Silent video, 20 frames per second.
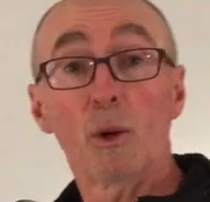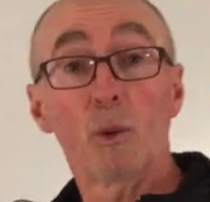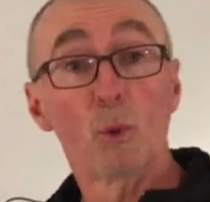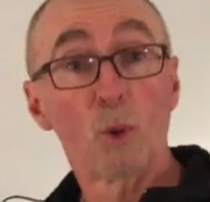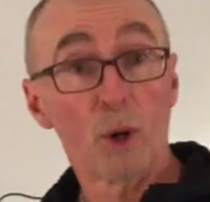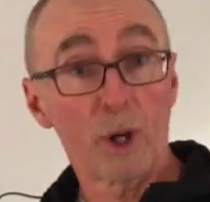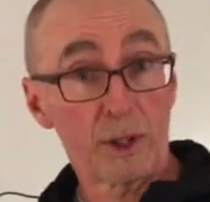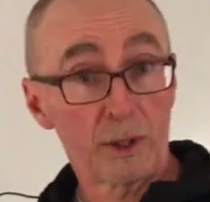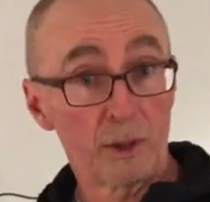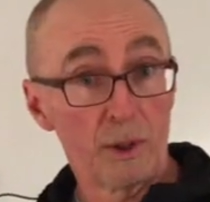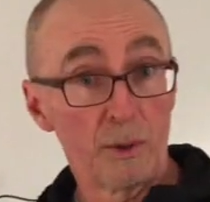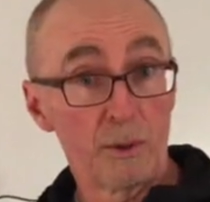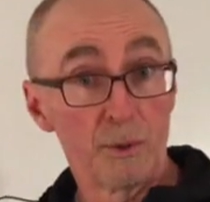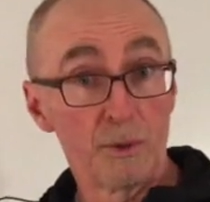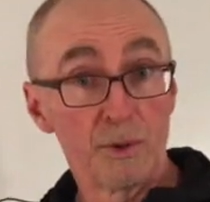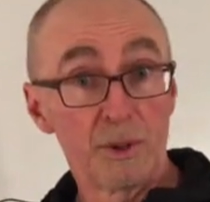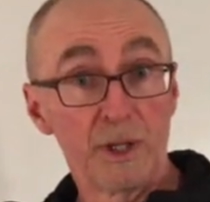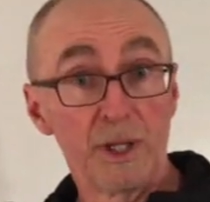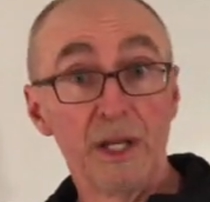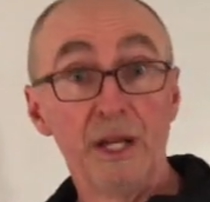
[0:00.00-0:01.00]

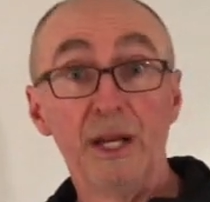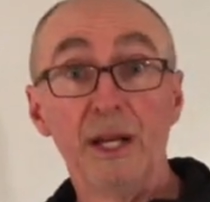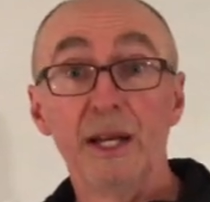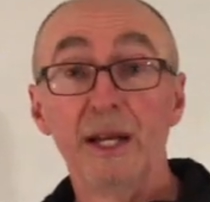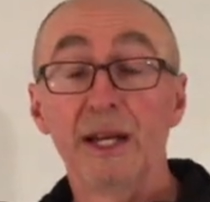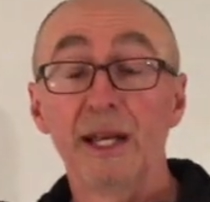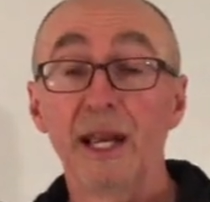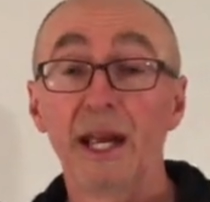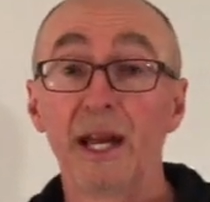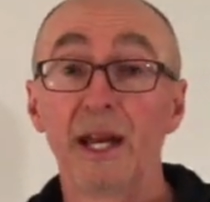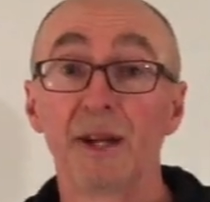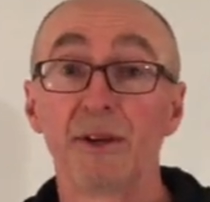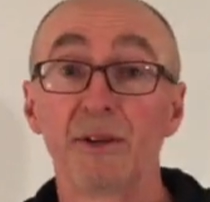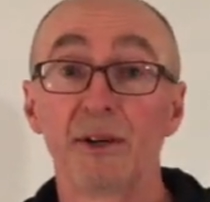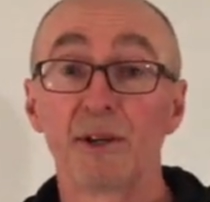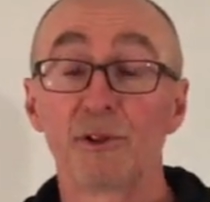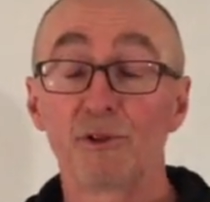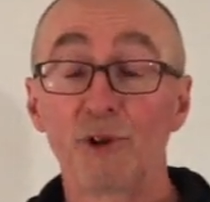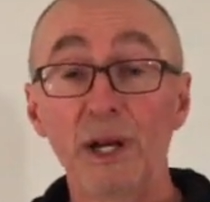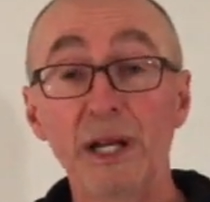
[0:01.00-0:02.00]
workload. And
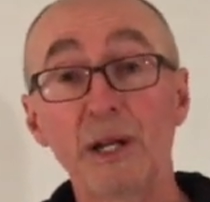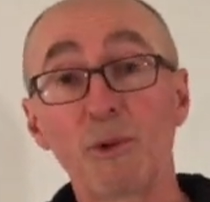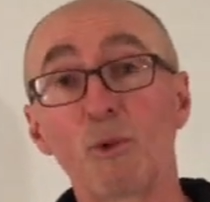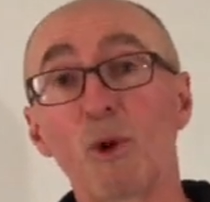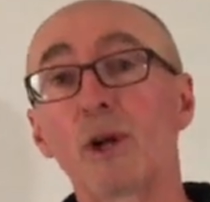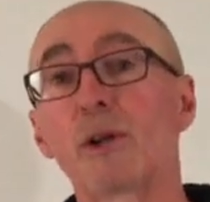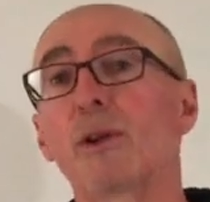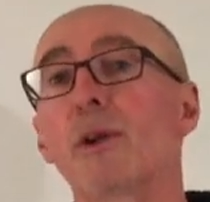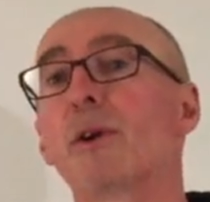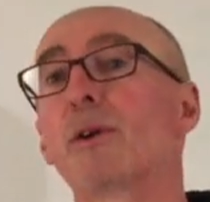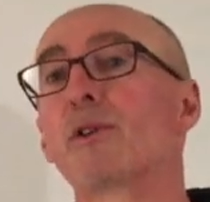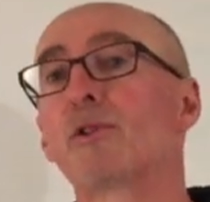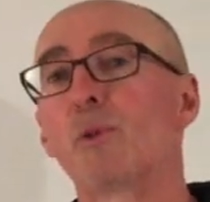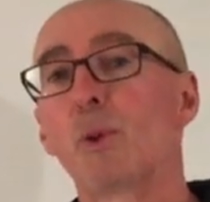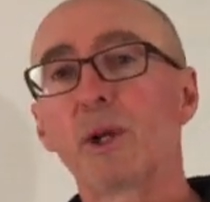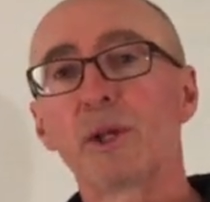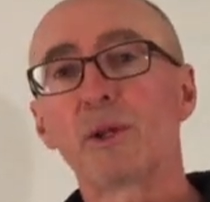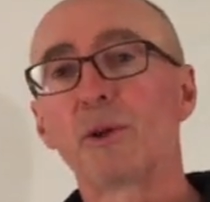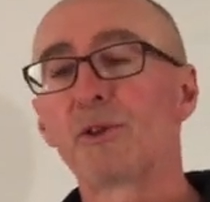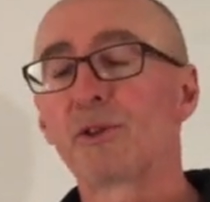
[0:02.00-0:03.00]
training workload is
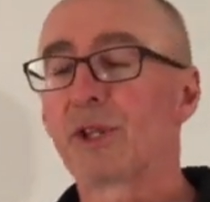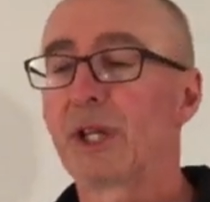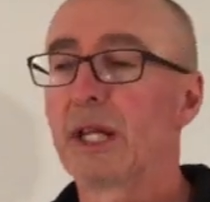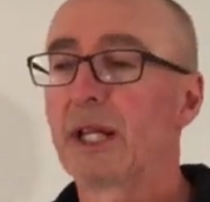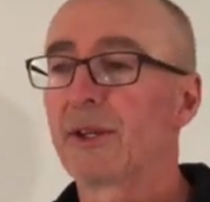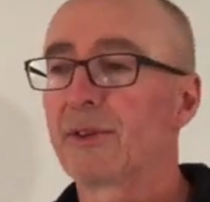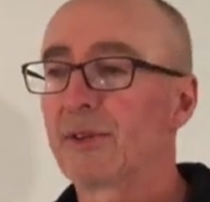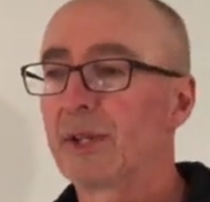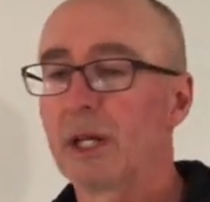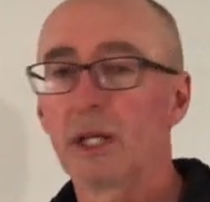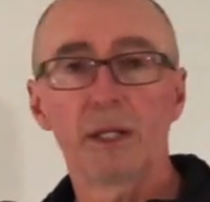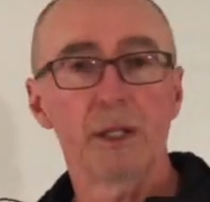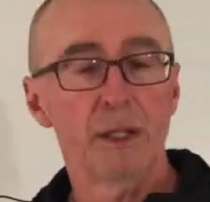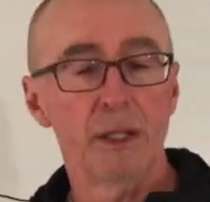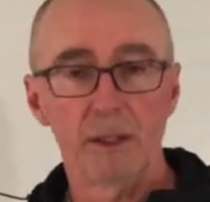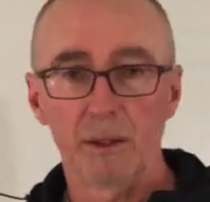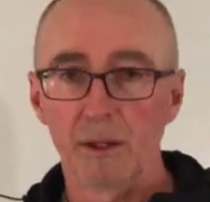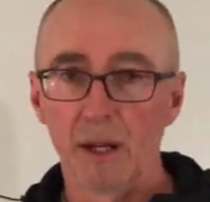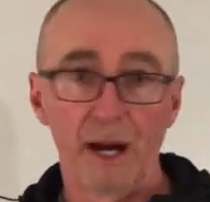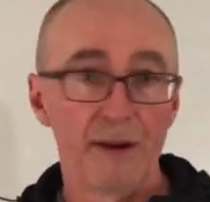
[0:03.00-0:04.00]
one of those things that
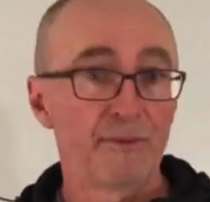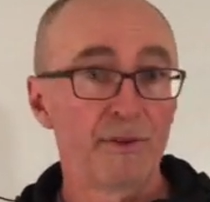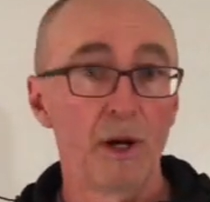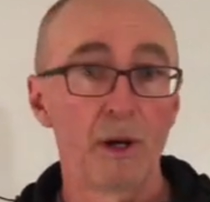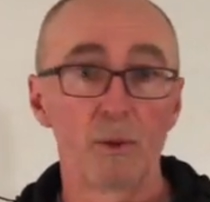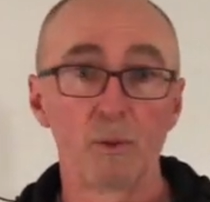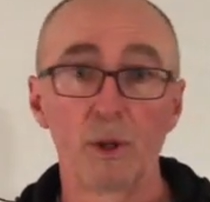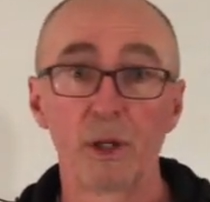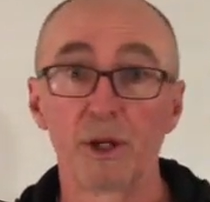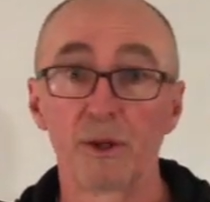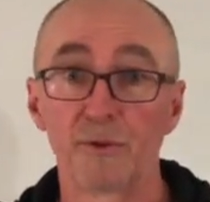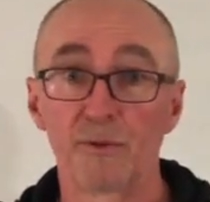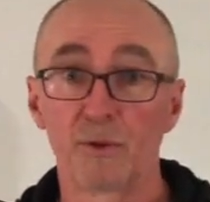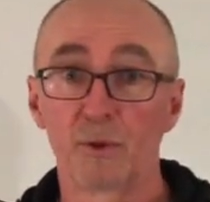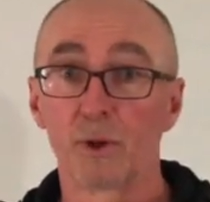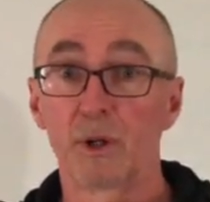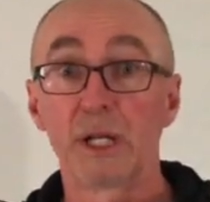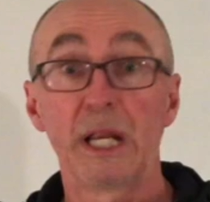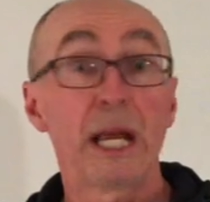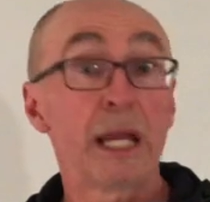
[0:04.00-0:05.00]
I've dealt with
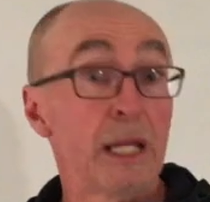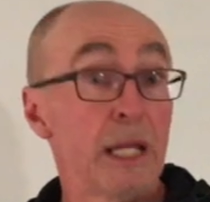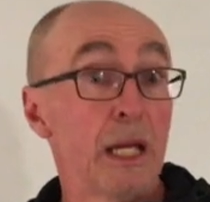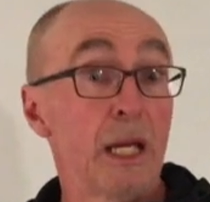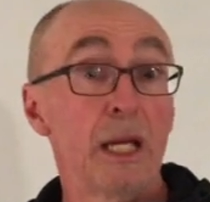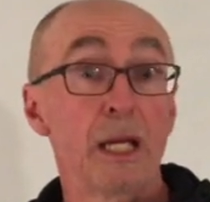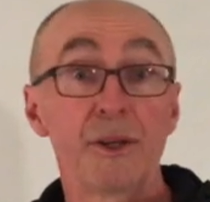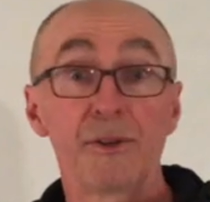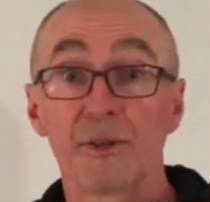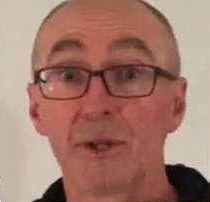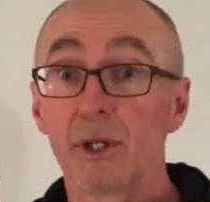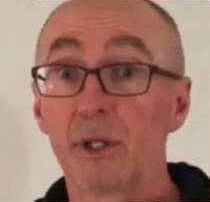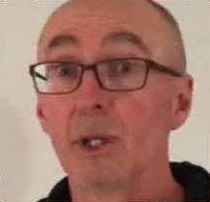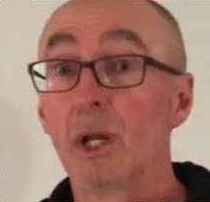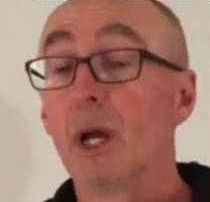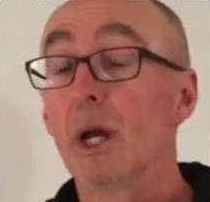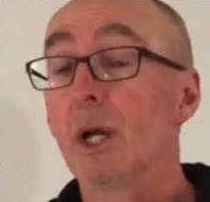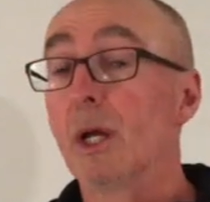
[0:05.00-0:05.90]
for decades in